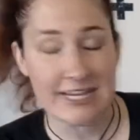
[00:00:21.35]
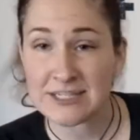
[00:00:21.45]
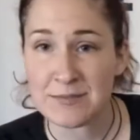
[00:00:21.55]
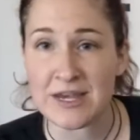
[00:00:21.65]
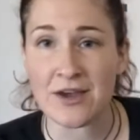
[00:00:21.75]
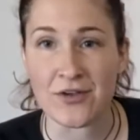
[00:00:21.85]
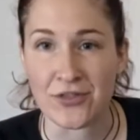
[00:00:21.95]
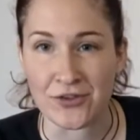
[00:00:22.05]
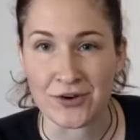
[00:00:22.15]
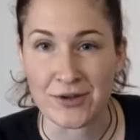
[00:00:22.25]

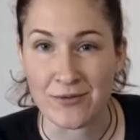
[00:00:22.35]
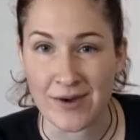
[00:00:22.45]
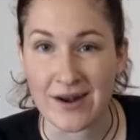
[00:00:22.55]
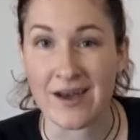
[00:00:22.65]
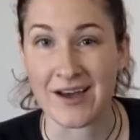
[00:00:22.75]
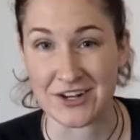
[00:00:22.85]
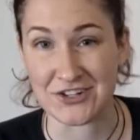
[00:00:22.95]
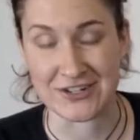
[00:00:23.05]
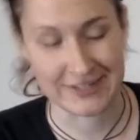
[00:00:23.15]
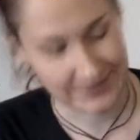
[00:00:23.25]

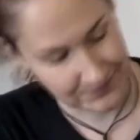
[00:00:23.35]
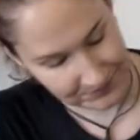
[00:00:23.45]
XP-3100.